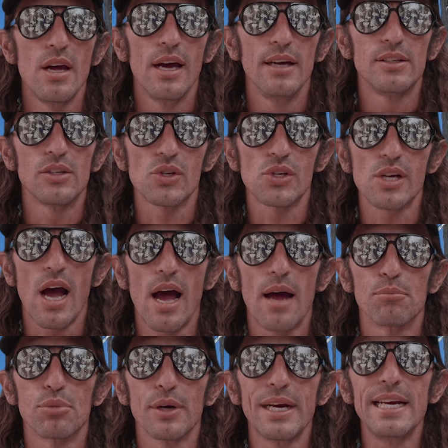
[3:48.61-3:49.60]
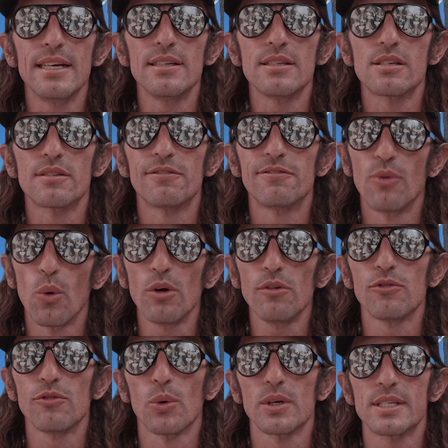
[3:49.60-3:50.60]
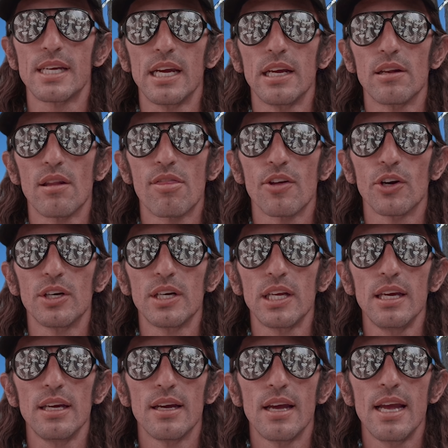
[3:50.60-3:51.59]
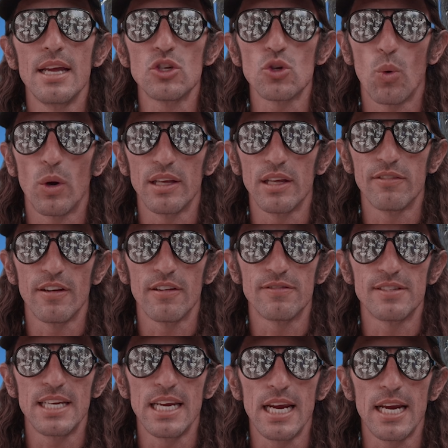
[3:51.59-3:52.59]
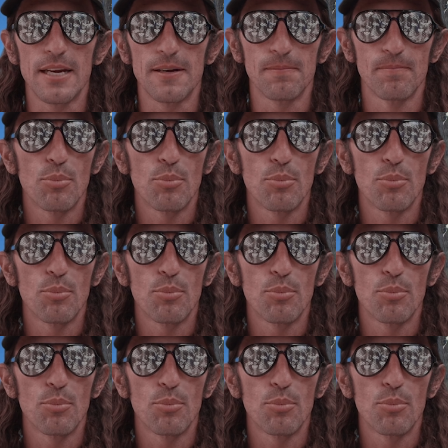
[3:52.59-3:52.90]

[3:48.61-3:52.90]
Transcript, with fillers: until Scott Breeden's 41430 in 2015.